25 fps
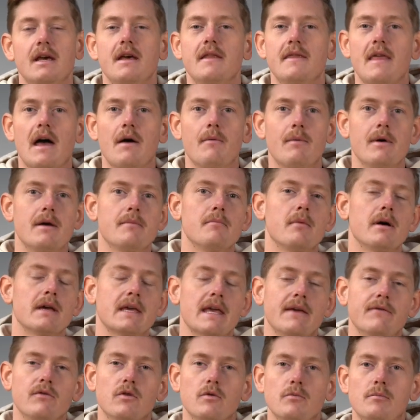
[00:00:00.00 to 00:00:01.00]
That way it might
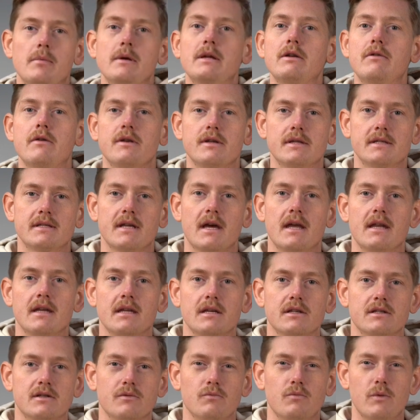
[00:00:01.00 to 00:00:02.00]
give you a better understanding
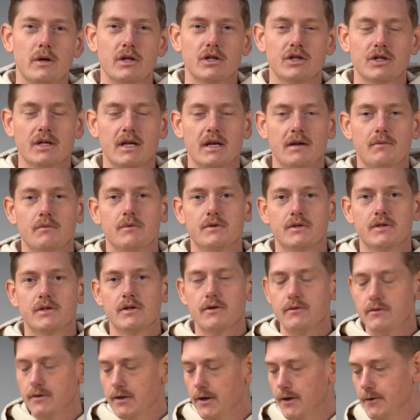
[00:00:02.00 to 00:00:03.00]
as to which kit would
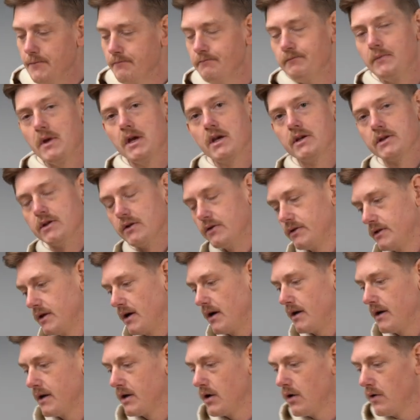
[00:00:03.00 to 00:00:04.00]
suit you. So
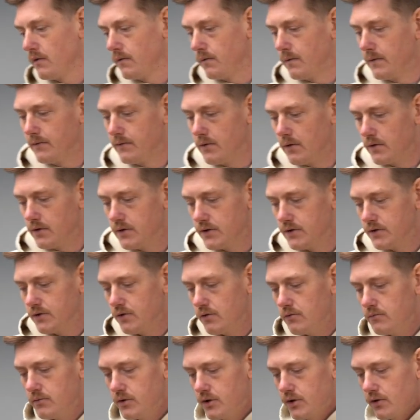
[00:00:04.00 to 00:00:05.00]
starting off, we've got the
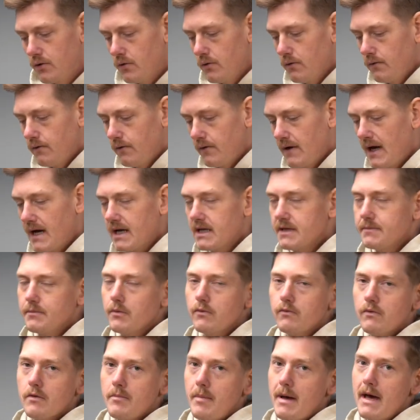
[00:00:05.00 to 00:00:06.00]
Stormshore
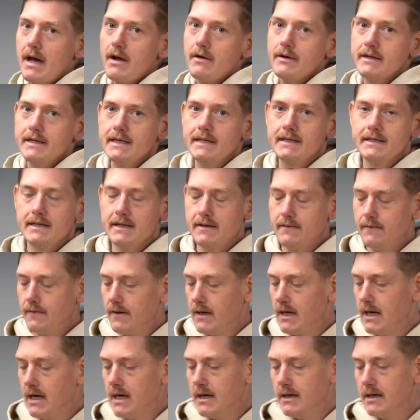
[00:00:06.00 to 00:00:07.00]
Flexible Repair Adhesive.
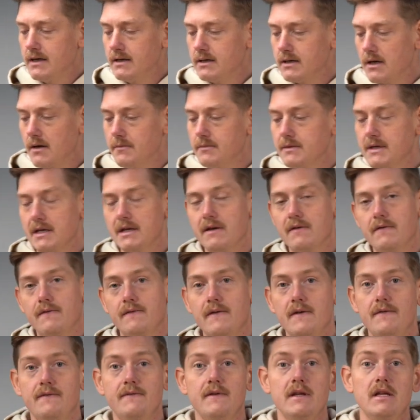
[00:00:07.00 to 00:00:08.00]
This comes in a
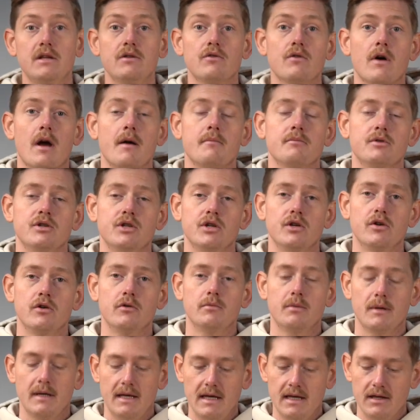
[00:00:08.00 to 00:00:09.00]
15-gram
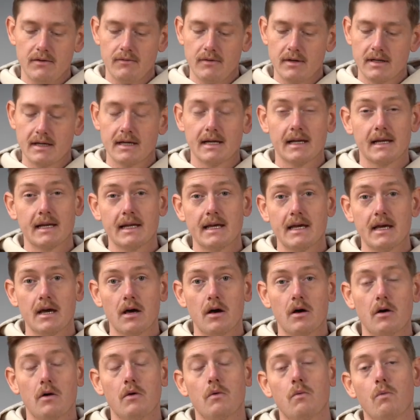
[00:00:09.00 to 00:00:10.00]
tube, either in
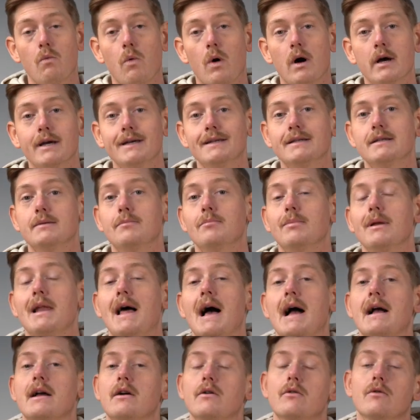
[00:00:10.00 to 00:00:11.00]
clear, white,
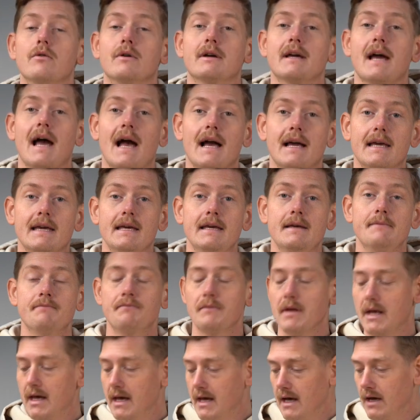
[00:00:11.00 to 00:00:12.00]
black or khaki.
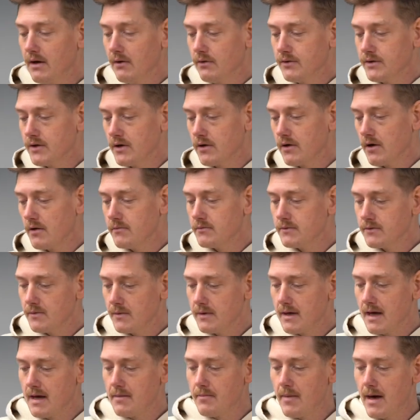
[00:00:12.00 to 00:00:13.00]
It also comes
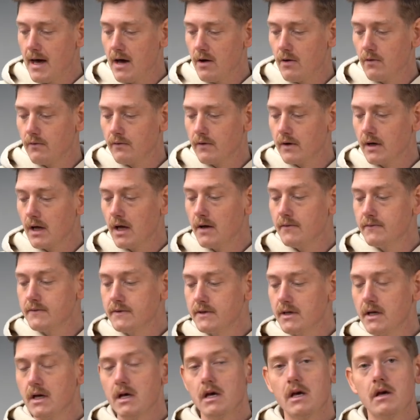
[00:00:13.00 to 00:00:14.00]
with a pair of
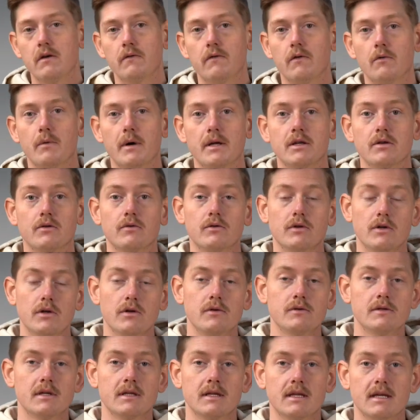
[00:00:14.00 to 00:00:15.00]
gloves for when you're
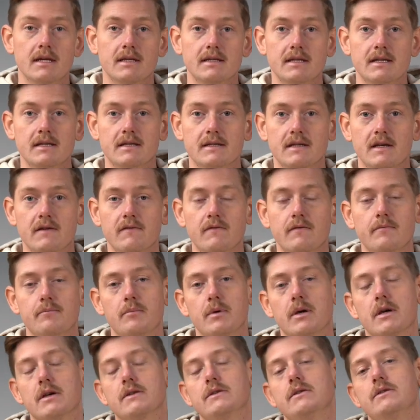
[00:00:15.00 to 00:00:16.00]
using the adhesive,
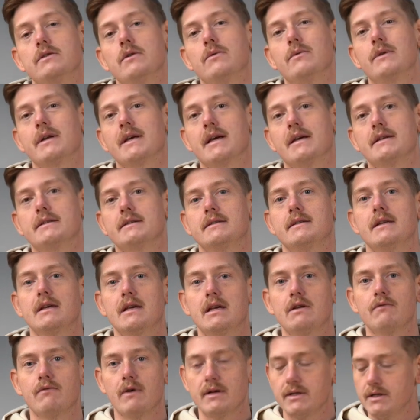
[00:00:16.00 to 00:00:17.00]
because you don't want to get
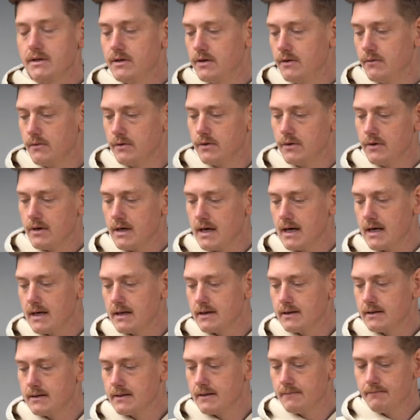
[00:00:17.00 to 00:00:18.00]
sticky residue on your
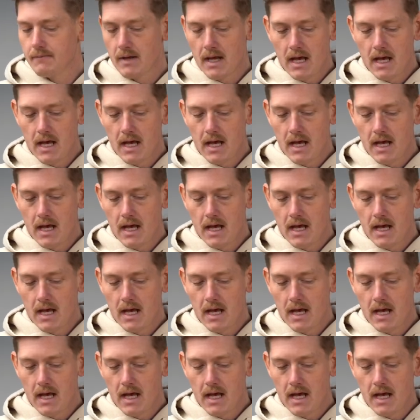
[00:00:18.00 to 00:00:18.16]
hands.